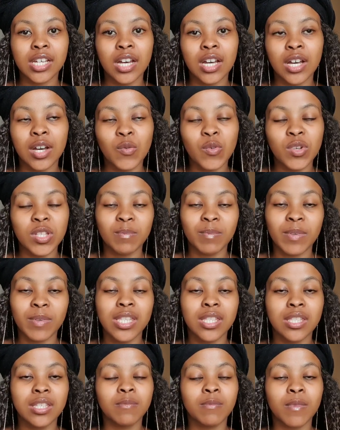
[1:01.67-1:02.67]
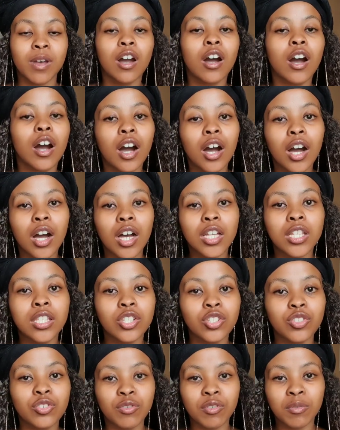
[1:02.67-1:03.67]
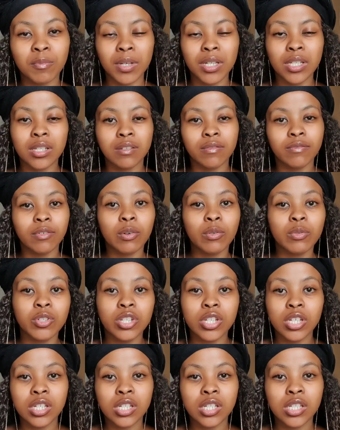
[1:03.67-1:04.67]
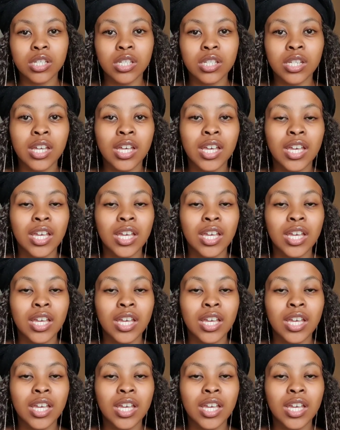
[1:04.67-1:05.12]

uh, was placed in my heart during my devotion